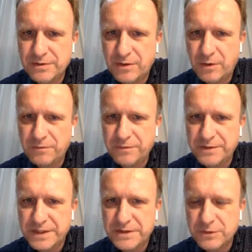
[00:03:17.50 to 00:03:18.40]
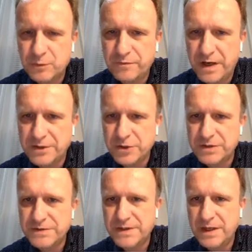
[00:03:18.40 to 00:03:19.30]
of these two
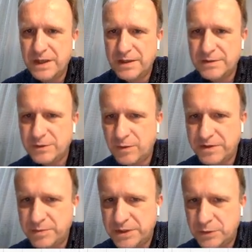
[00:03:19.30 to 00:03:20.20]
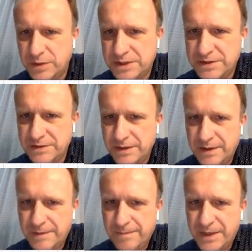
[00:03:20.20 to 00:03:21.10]
functions. So let me do it.
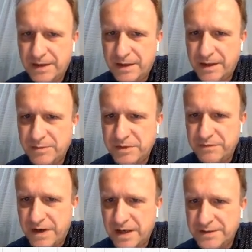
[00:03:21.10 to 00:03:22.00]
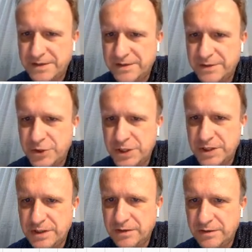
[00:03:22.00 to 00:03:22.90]
Let me find
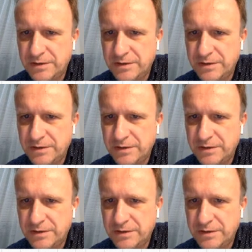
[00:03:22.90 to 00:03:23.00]
g